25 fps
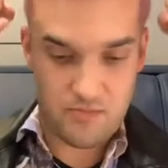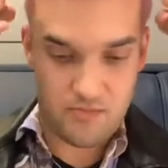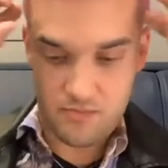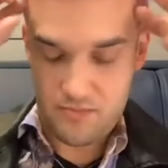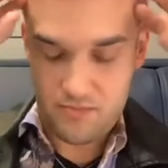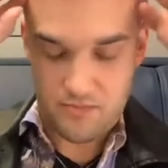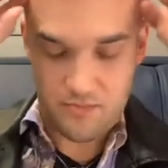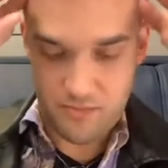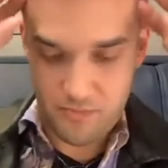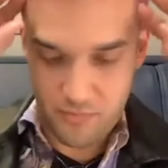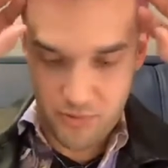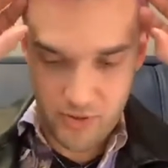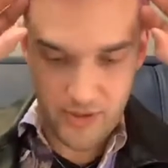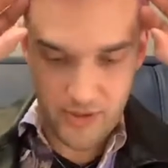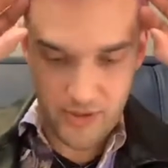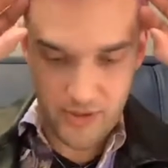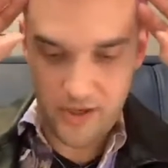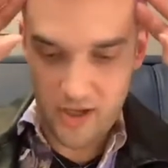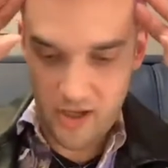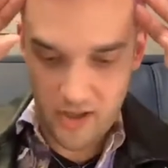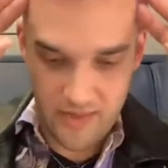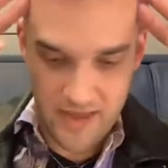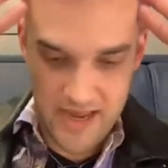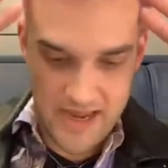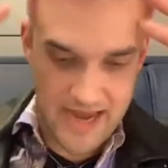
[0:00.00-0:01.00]
put
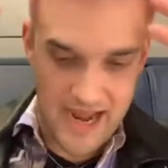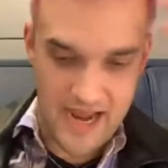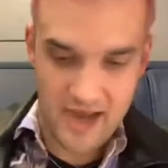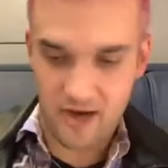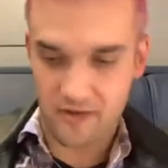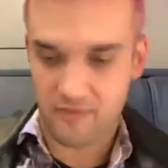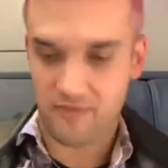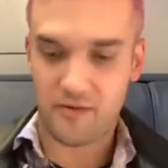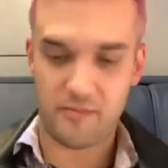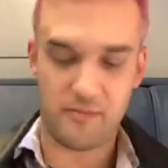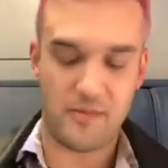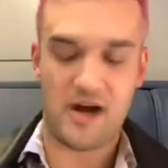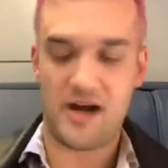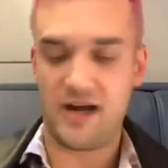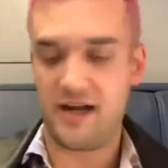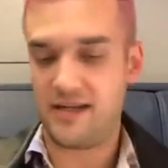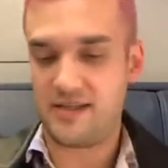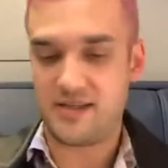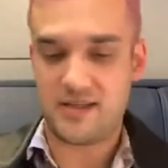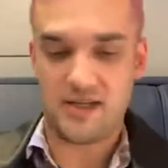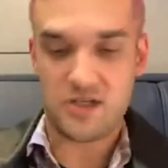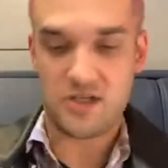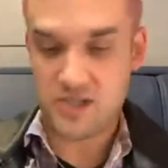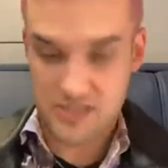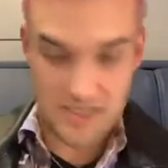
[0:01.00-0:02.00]
all that out of our minds
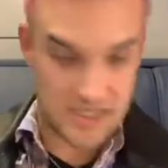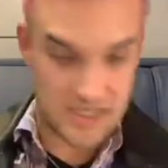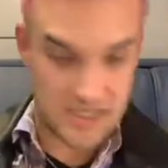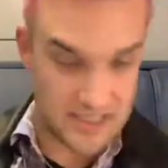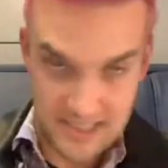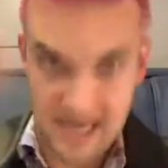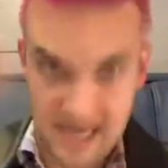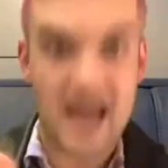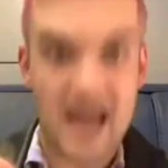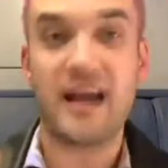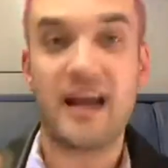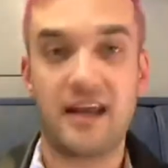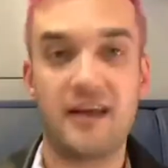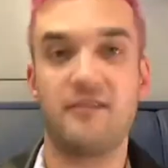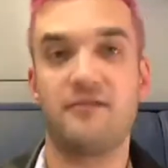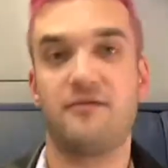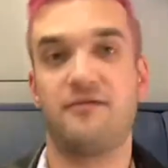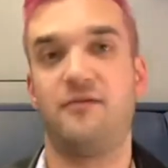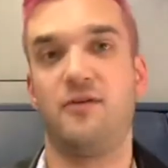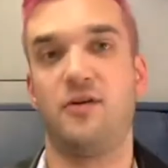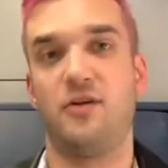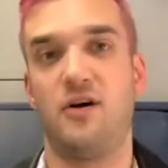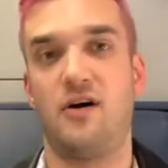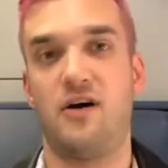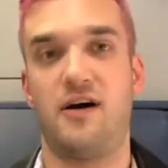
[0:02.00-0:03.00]
and just attack it
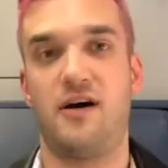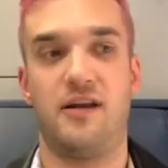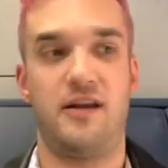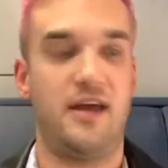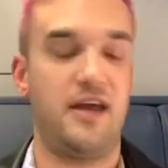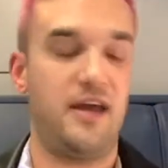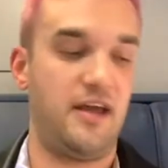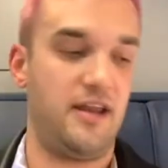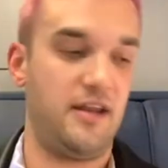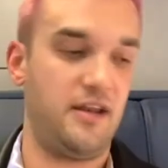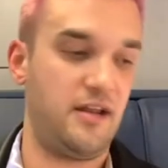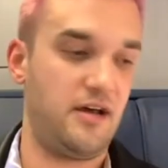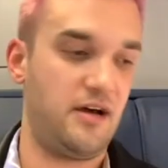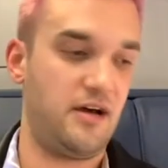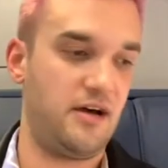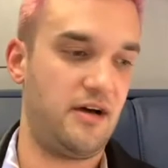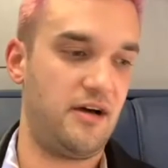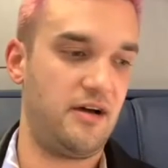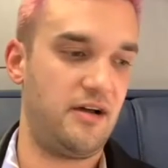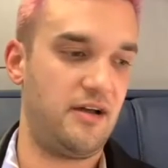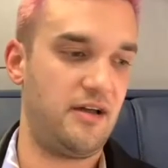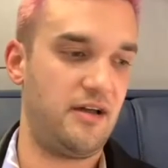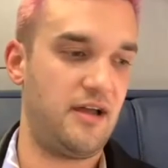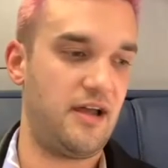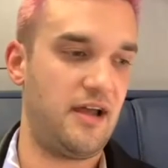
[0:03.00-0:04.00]
full on.
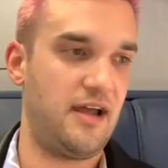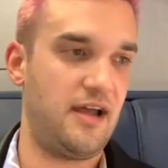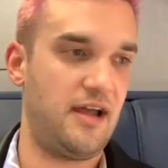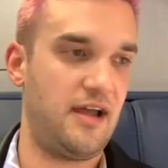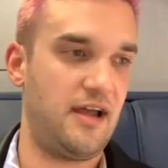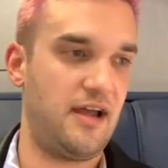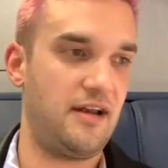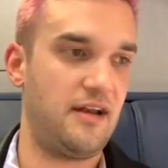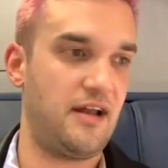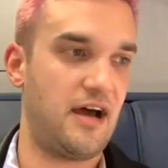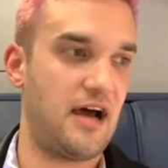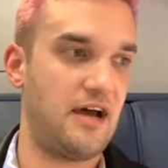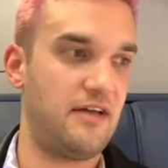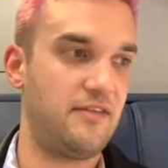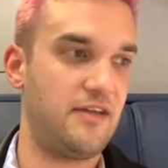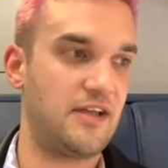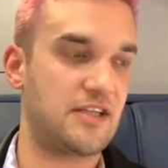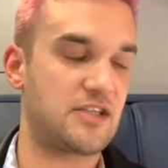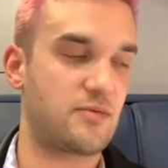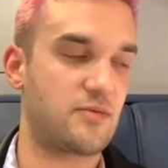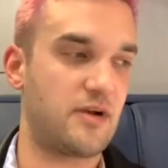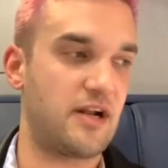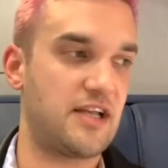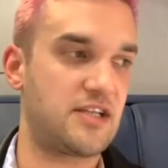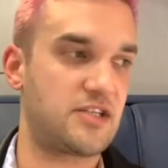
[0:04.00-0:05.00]
And that's
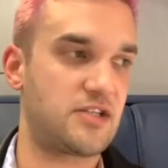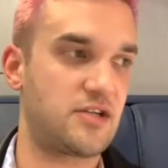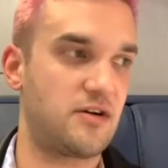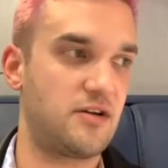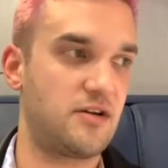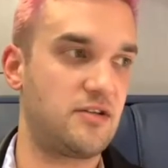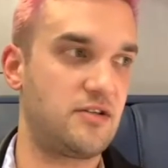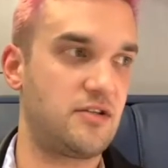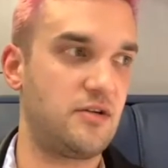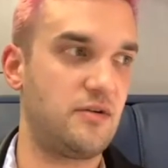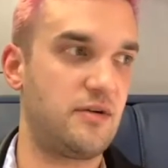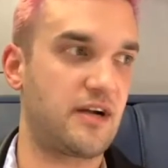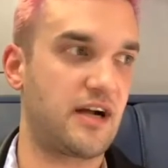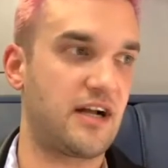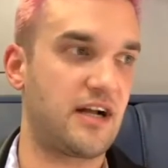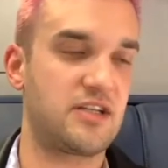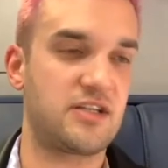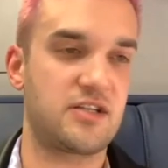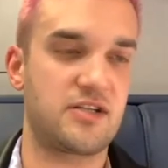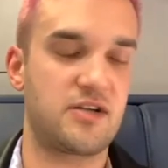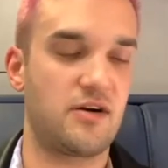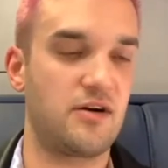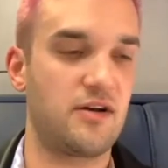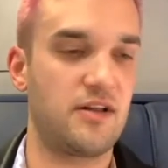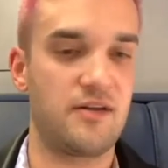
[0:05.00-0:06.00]
what I started doing. I
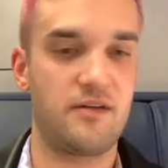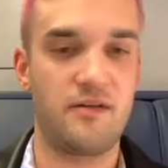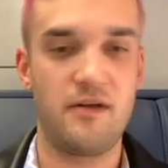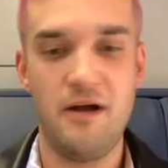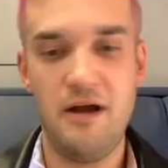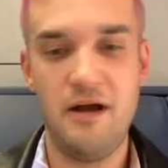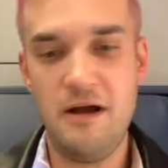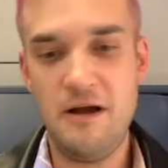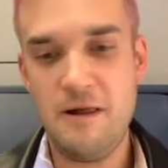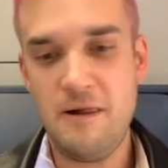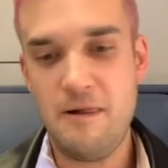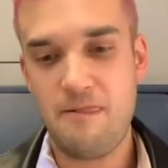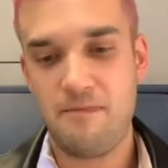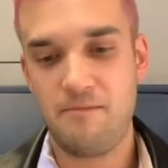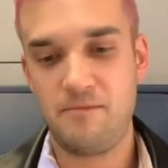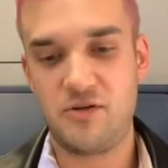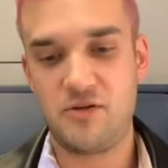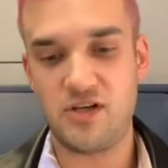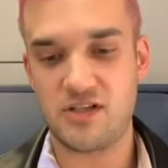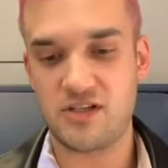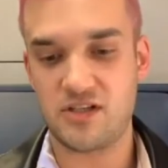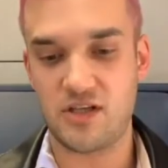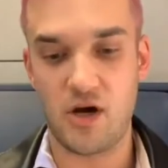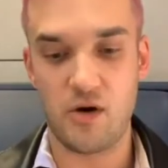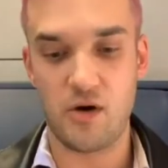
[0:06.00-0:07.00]
started just
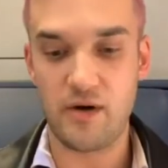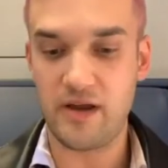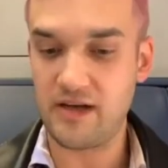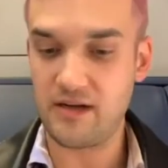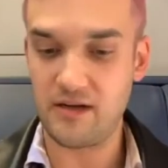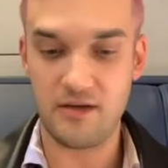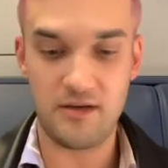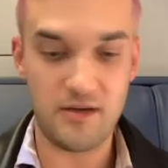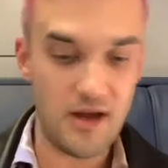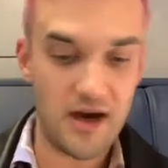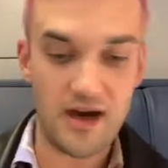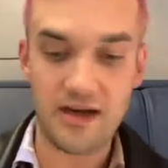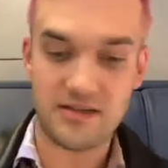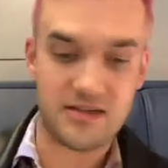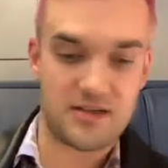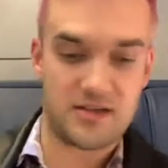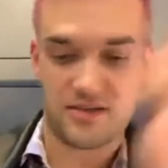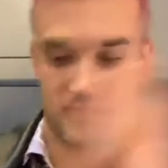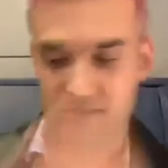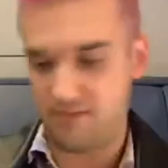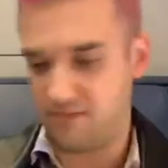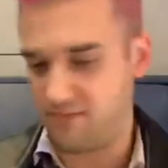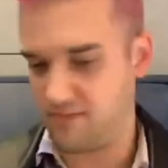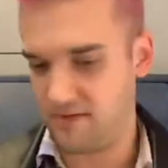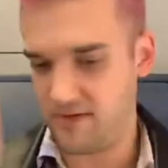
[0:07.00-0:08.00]
going
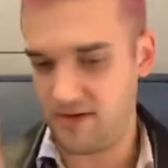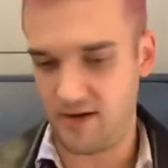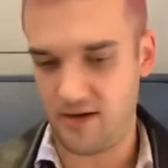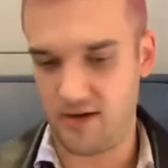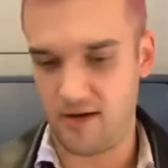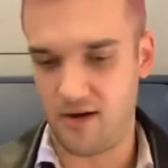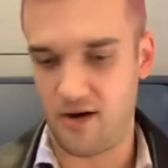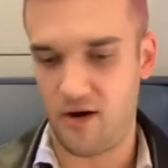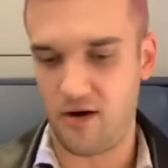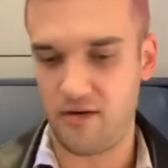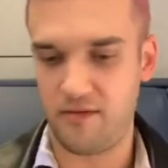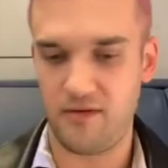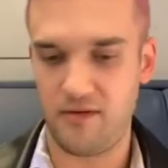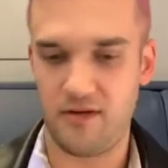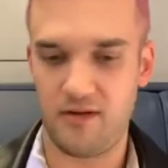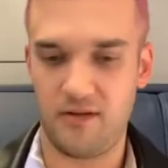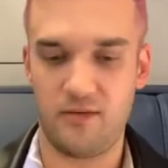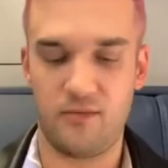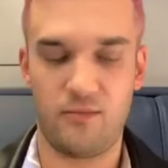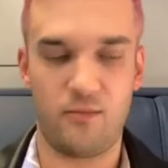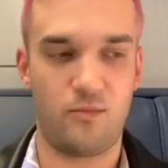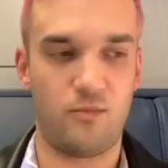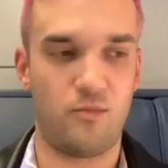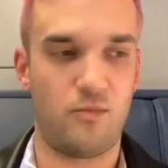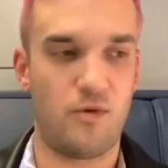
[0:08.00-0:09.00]
nuts
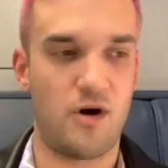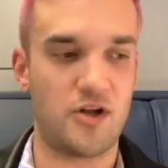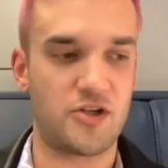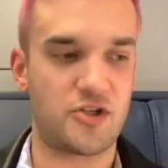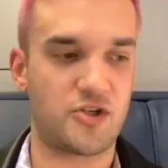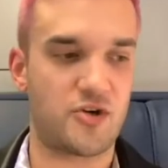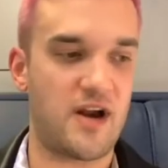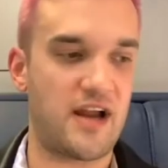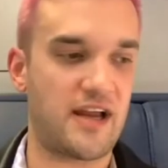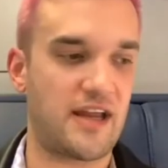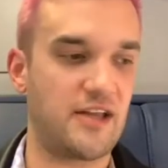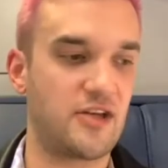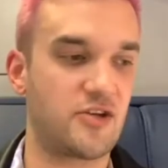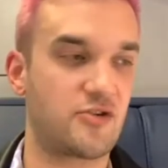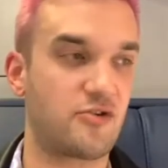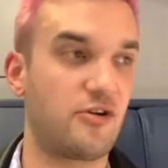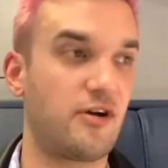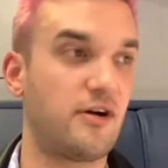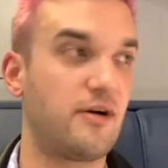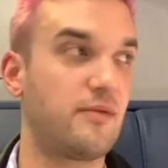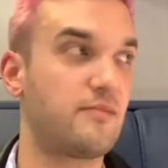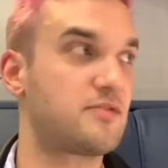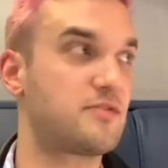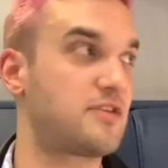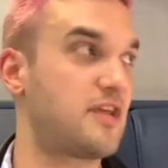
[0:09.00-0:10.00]
while tracking
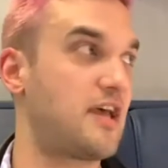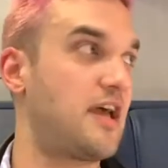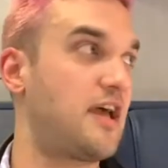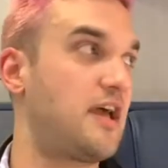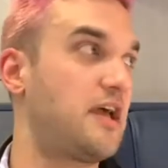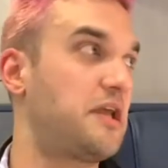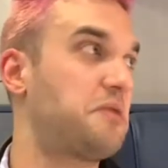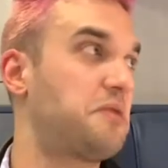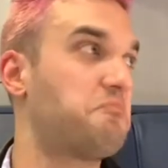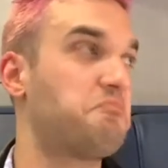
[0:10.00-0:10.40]
drums. And